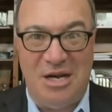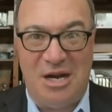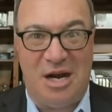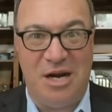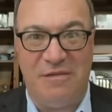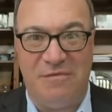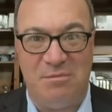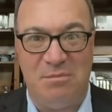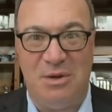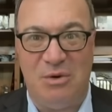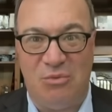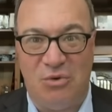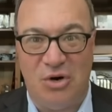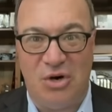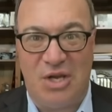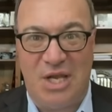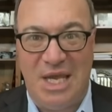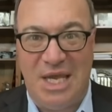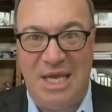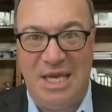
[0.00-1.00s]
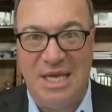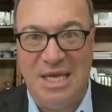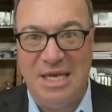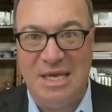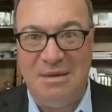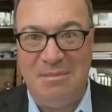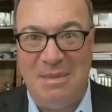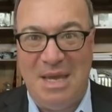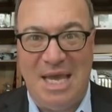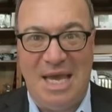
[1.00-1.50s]
not even be working,
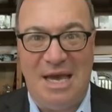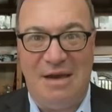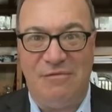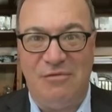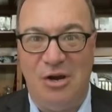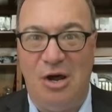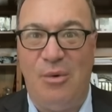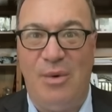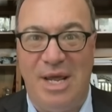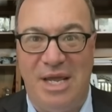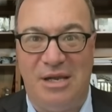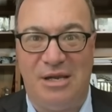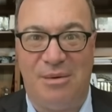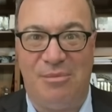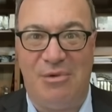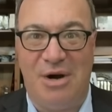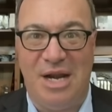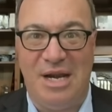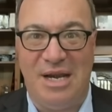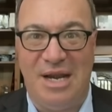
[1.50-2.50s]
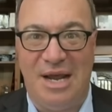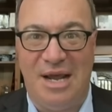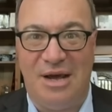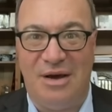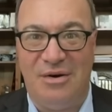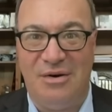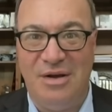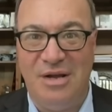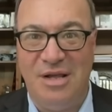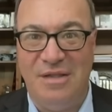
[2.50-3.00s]
may have no income right
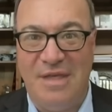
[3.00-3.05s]
now.